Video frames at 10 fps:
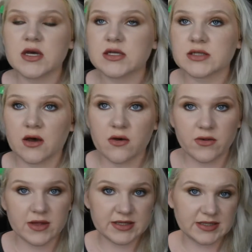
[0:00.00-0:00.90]
So
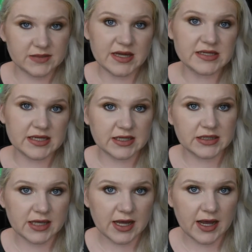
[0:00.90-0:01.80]
this is my
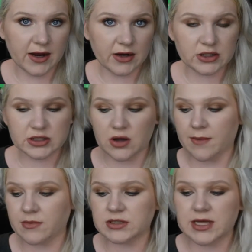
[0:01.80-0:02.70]
second day hair. So
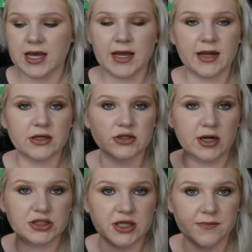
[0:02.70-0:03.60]
I'm going to take a
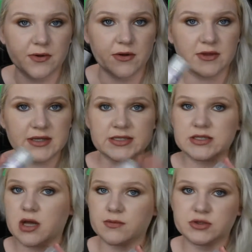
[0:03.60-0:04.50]
dry shampoo. This
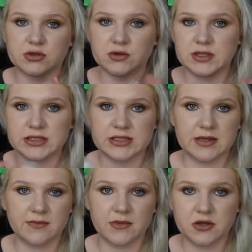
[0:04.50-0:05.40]
is optional. This is
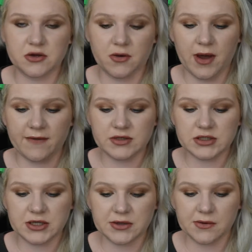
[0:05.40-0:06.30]
something you don't have to
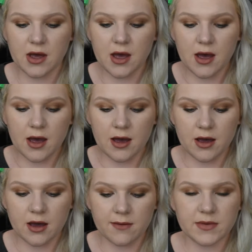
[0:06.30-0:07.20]
do.
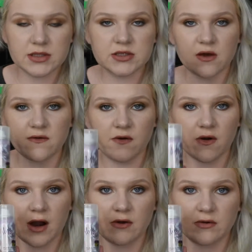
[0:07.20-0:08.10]
So
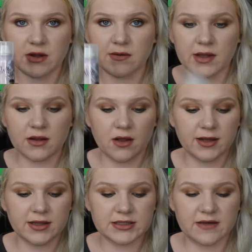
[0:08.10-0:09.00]
far, I really
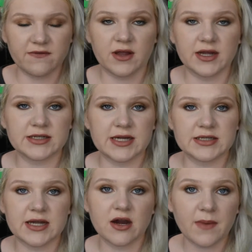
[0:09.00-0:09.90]
like this. I feel like it
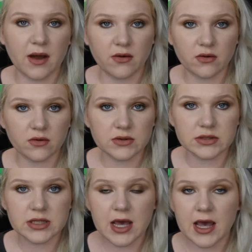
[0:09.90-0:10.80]
takes care of my
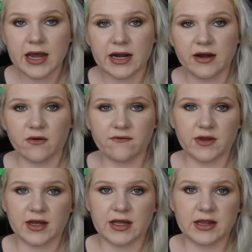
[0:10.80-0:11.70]
oils. And I don't
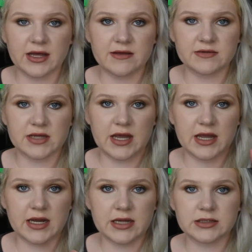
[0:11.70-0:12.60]
feel like it leaves
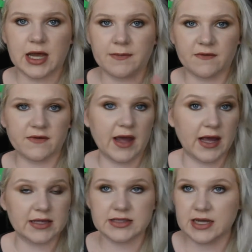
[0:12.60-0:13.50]
any type of
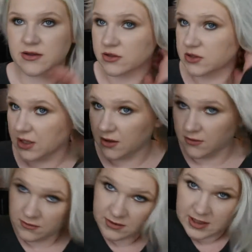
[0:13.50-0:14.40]
cast either.
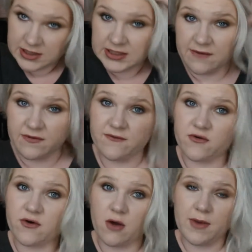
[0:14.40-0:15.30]
So definitely
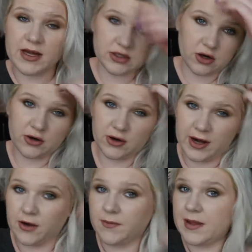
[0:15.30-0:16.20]
for all my darker
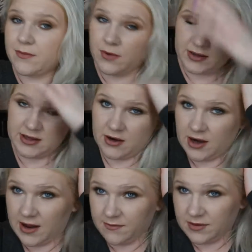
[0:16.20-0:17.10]
hair people out
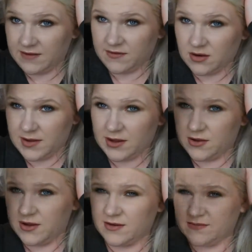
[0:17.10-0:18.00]
there, I believe it'll be
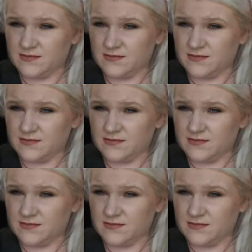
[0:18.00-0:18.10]
good.